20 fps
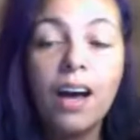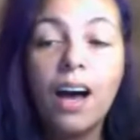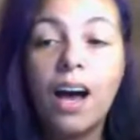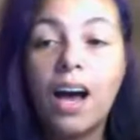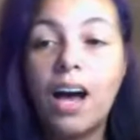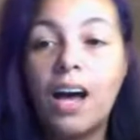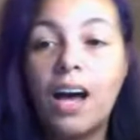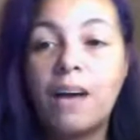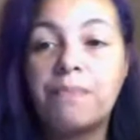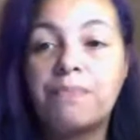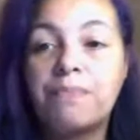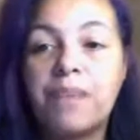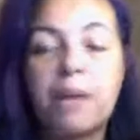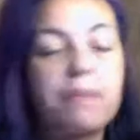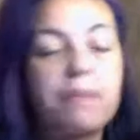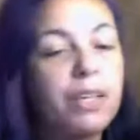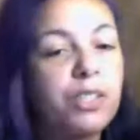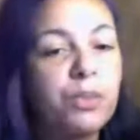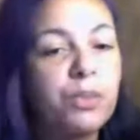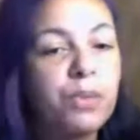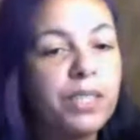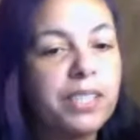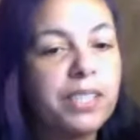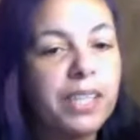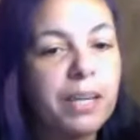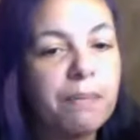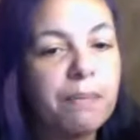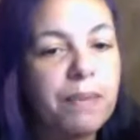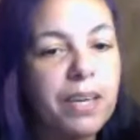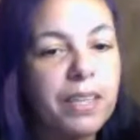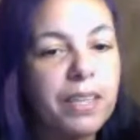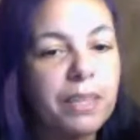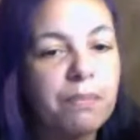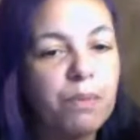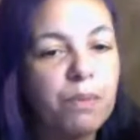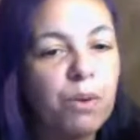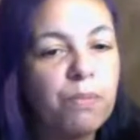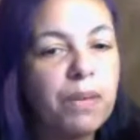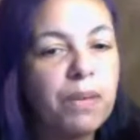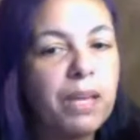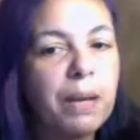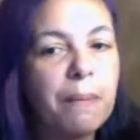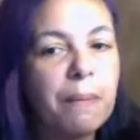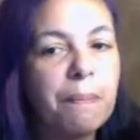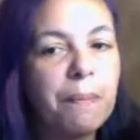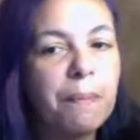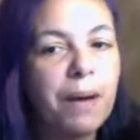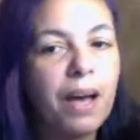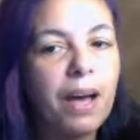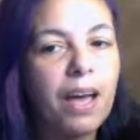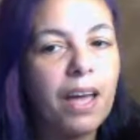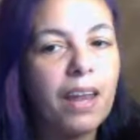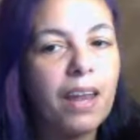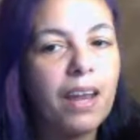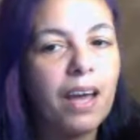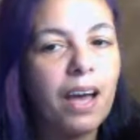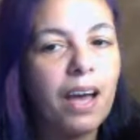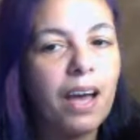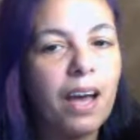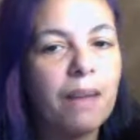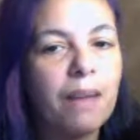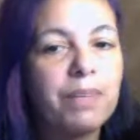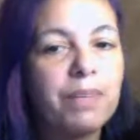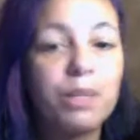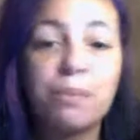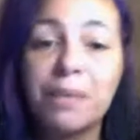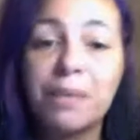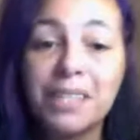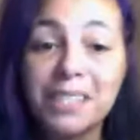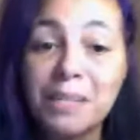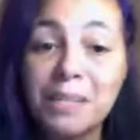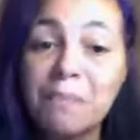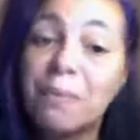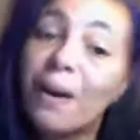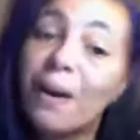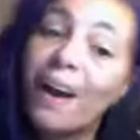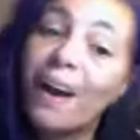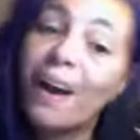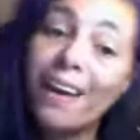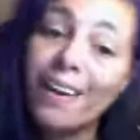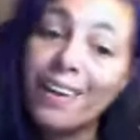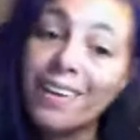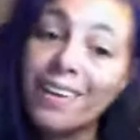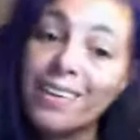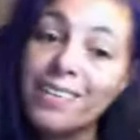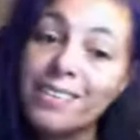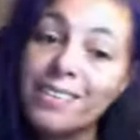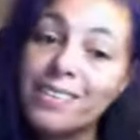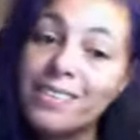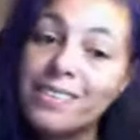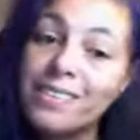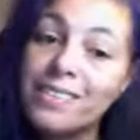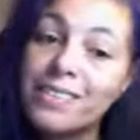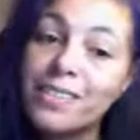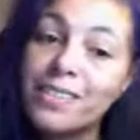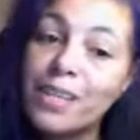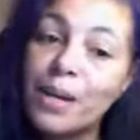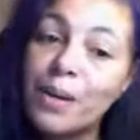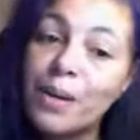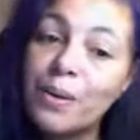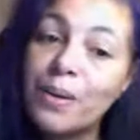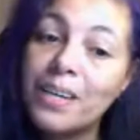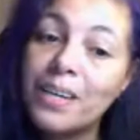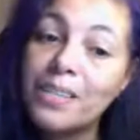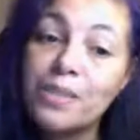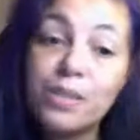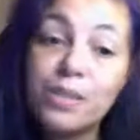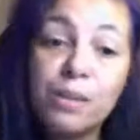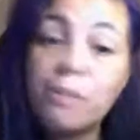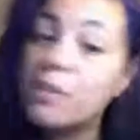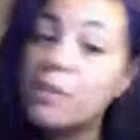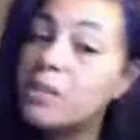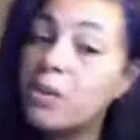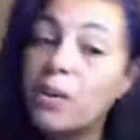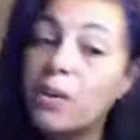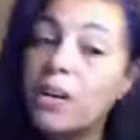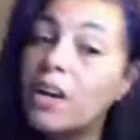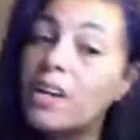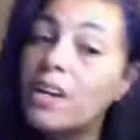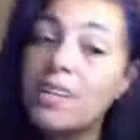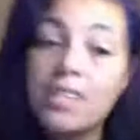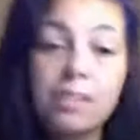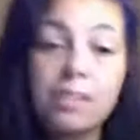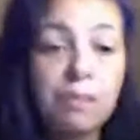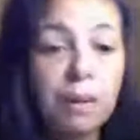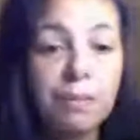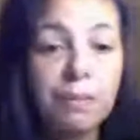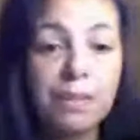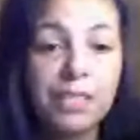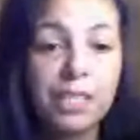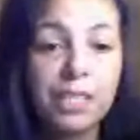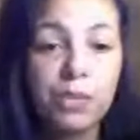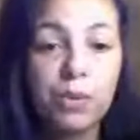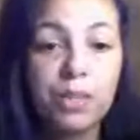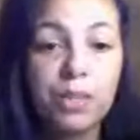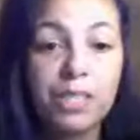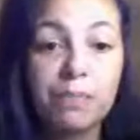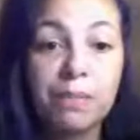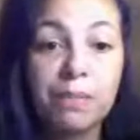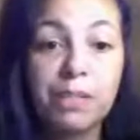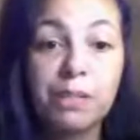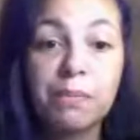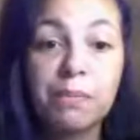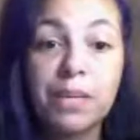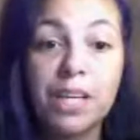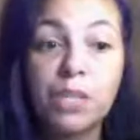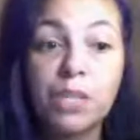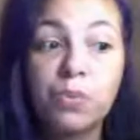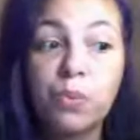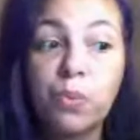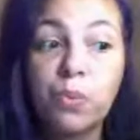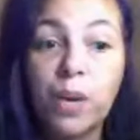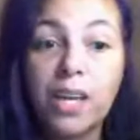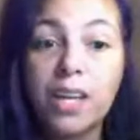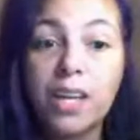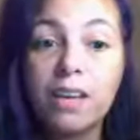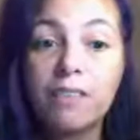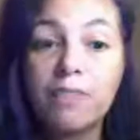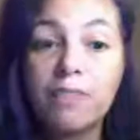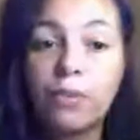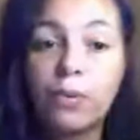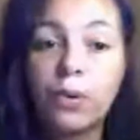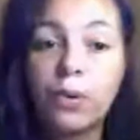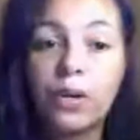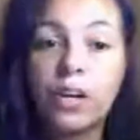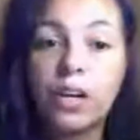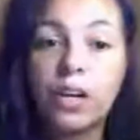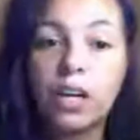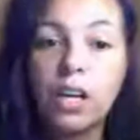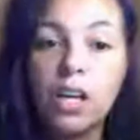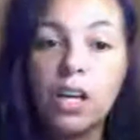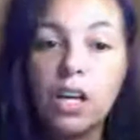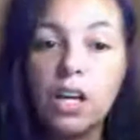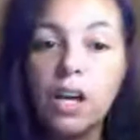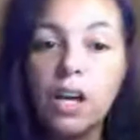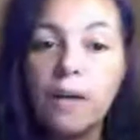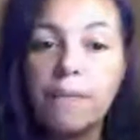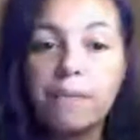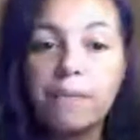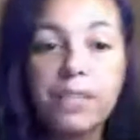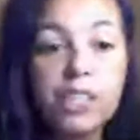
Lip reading: I'm not sure what it's going to be at the moment, but it'll be a surprise. So, because there's so much going on in the small business world, especially because we're waiting for the